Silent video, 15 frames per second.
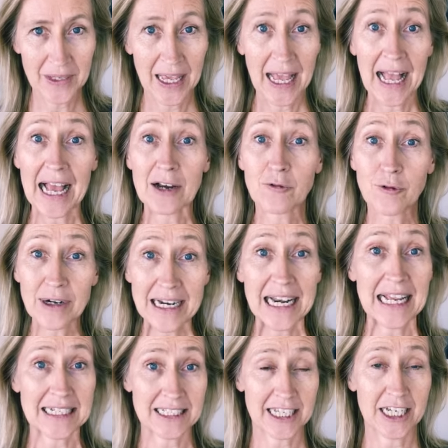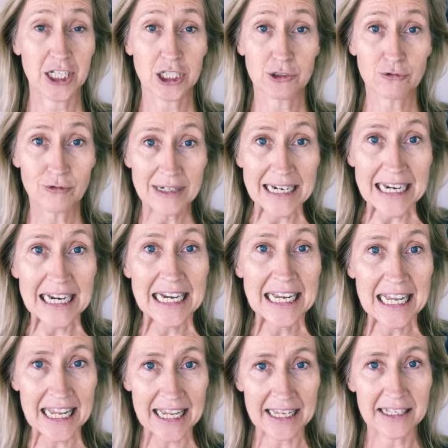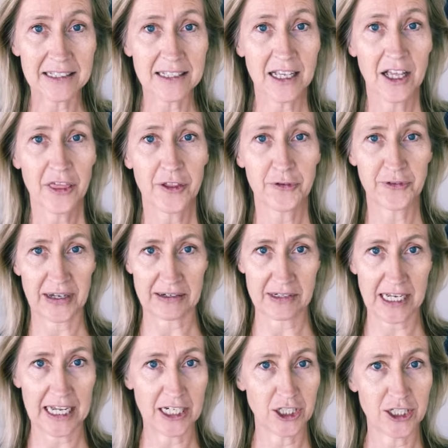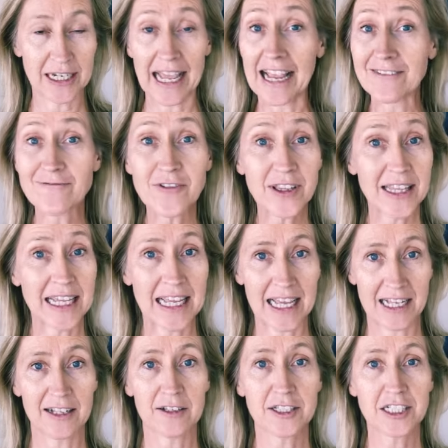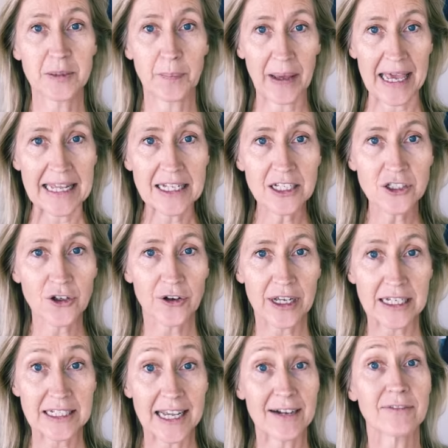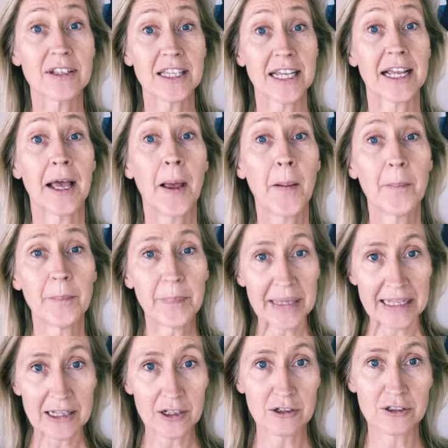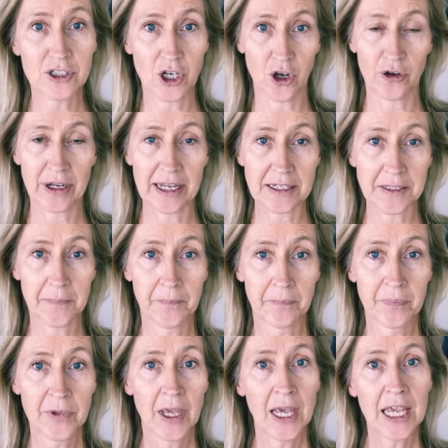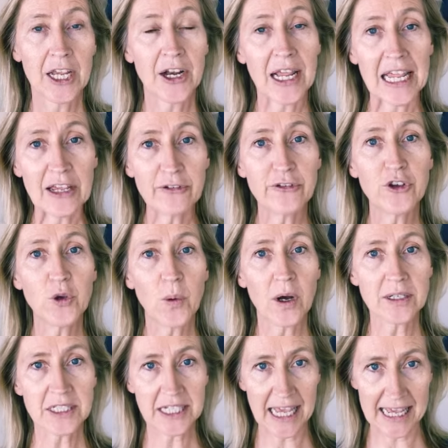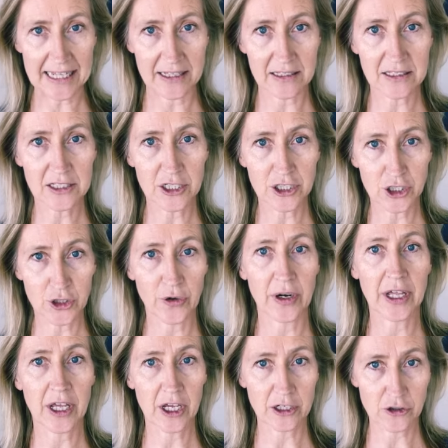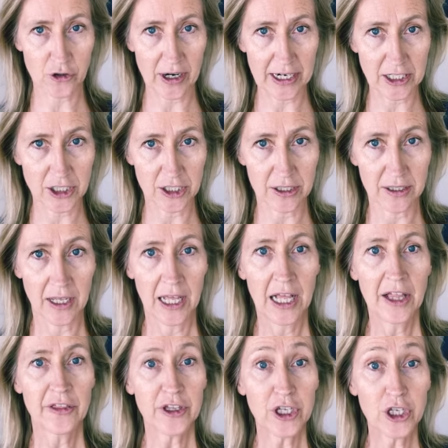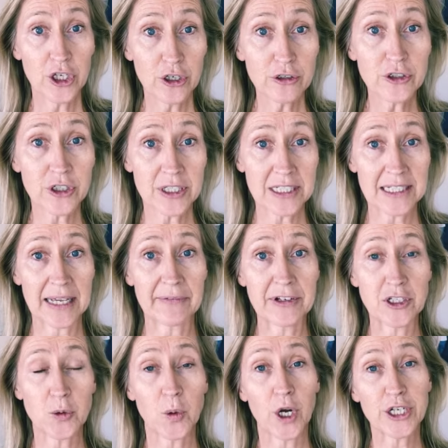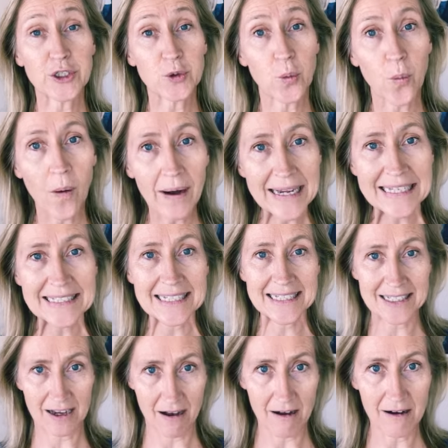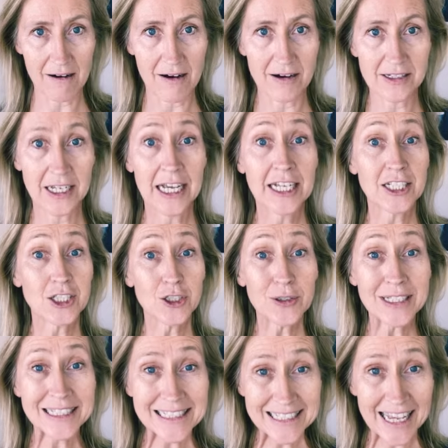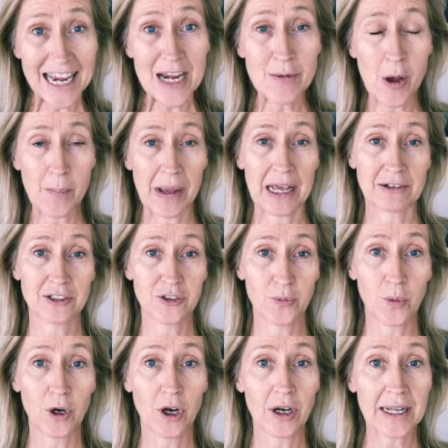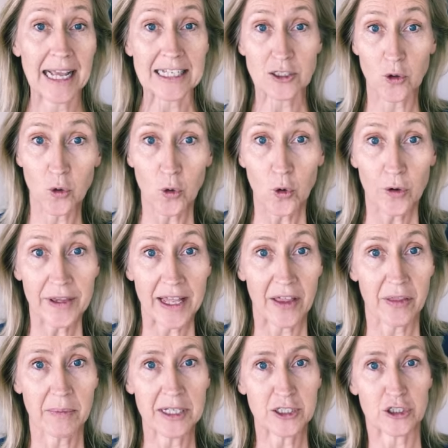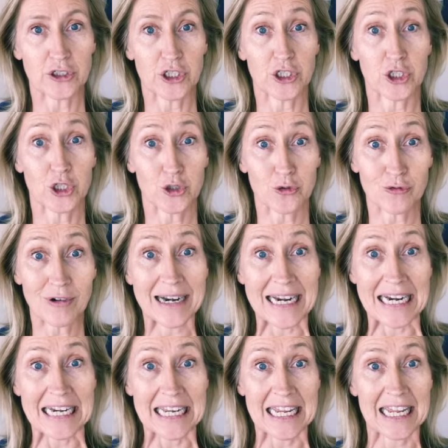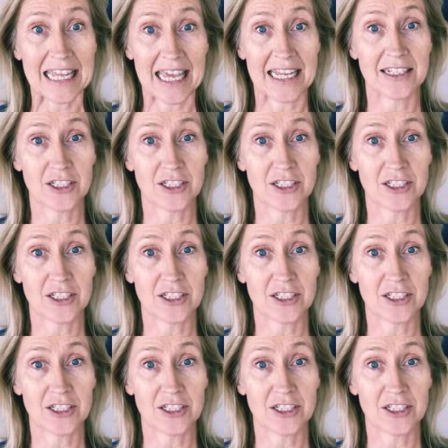And relaxation really is the foundation. Everything else depends on it, everything builds on it. You know, if you are tense during a contraction, the uterus is having to work twice as hard to do the same amount of work as all the other muscles are straining against the